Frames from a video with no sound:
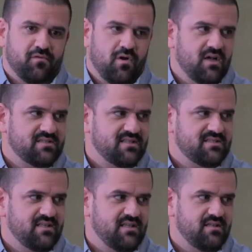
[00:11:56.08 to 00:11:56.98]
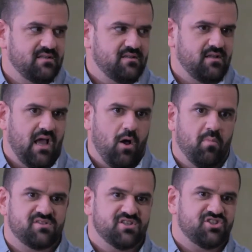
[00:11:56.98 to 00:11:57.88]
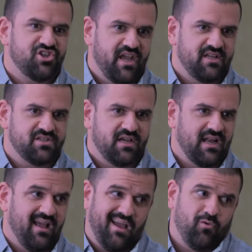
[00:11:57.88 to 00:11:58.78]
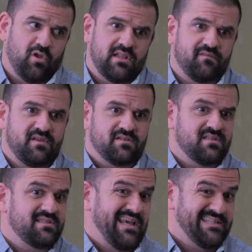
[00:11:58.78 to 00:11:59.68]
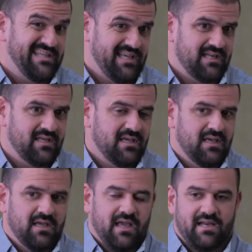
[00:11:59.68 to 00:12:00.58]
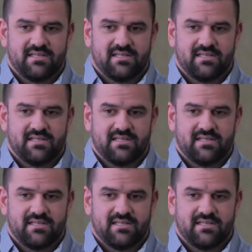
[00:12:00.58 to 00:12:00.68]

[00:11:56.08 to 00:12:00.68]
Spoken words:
us to see how much is changing, and I've only lived here since 18, and to see